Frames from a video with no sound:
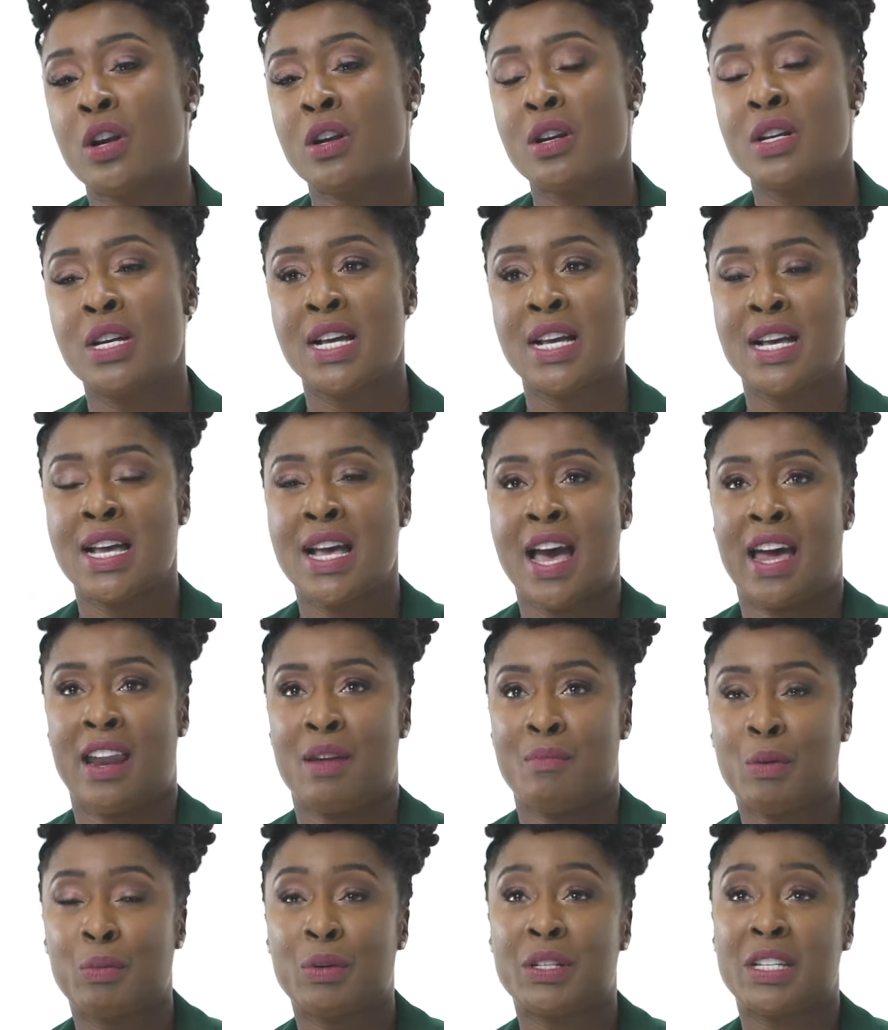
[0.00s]
And I
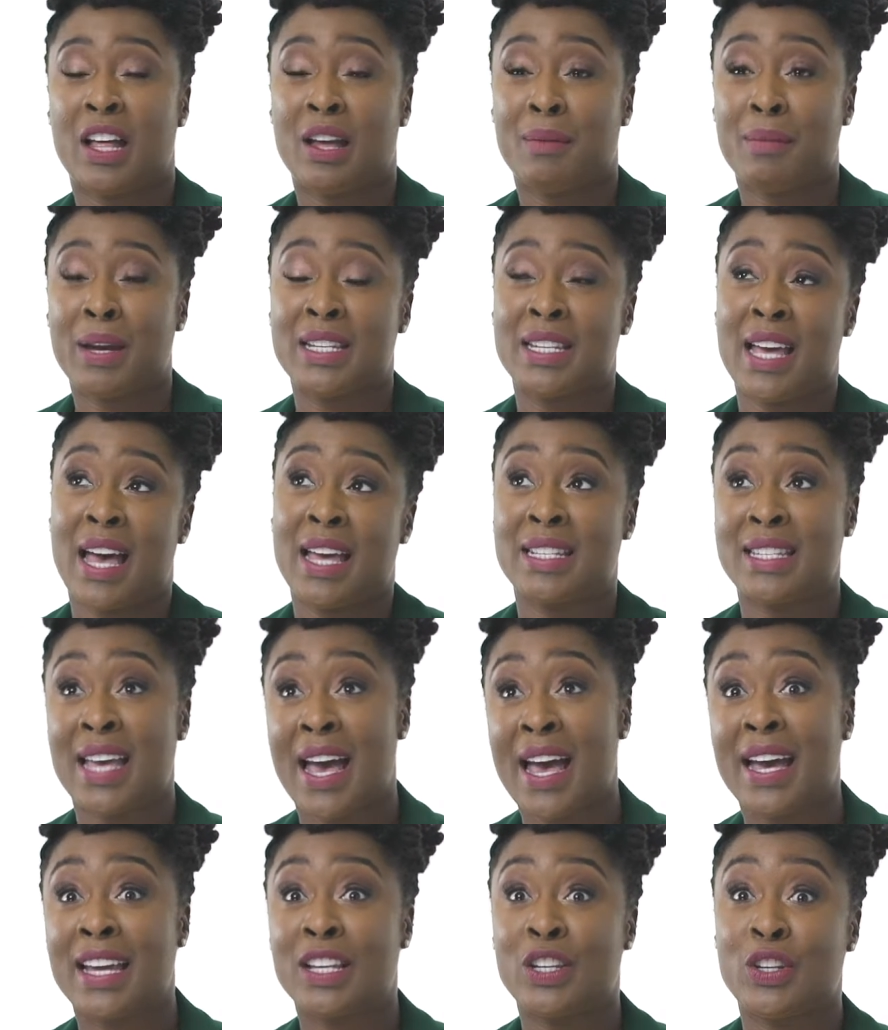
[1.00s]
remember telling my dad,
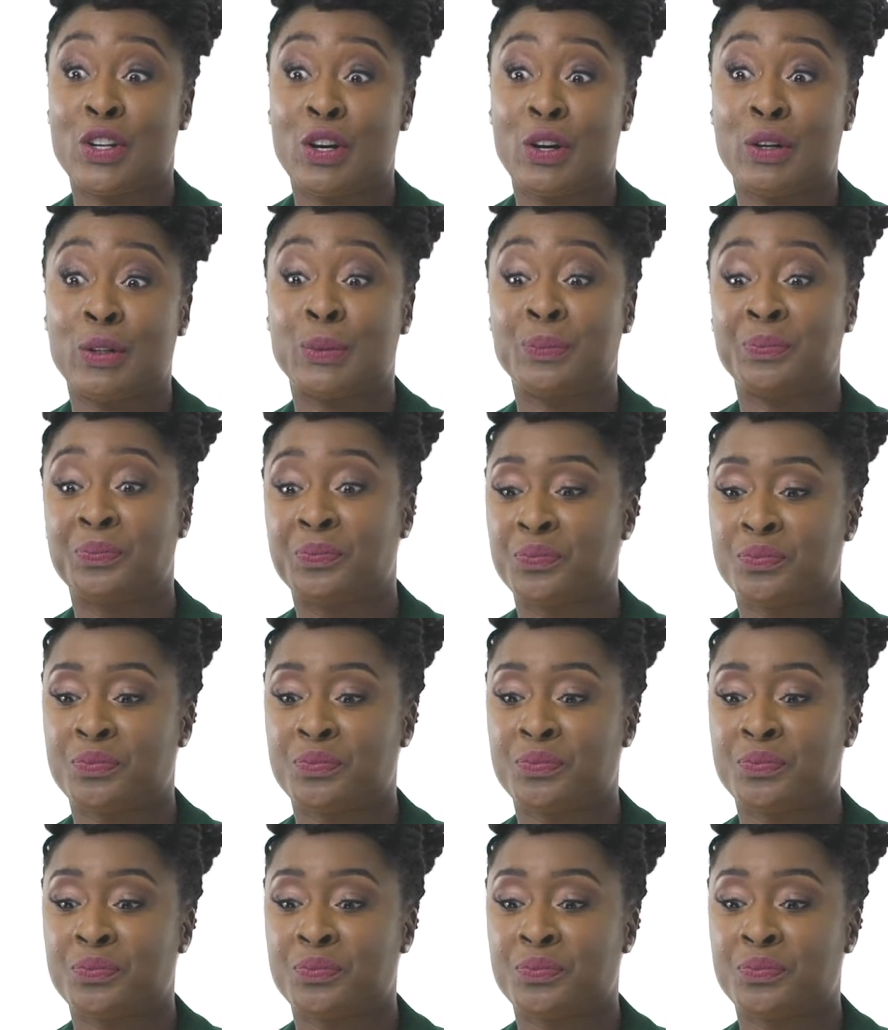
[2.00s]
"Dad, you know,